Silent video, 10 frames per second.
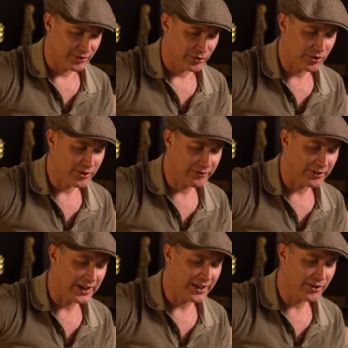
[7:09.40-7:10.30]
Through the
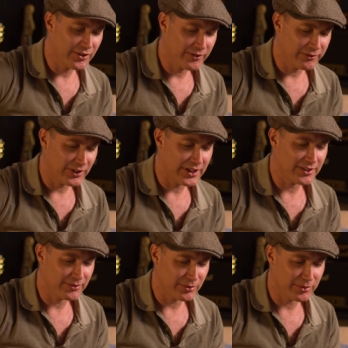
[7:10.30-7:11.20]
fire and the
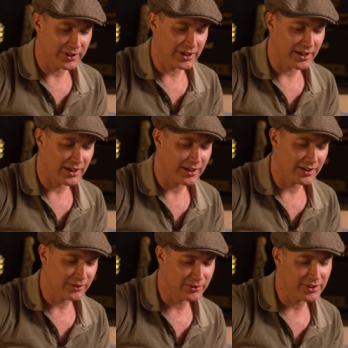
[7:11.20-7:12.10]
flames we
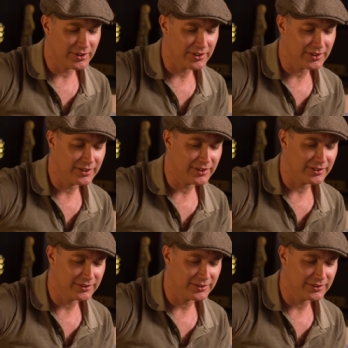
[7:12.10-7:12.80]
carry on.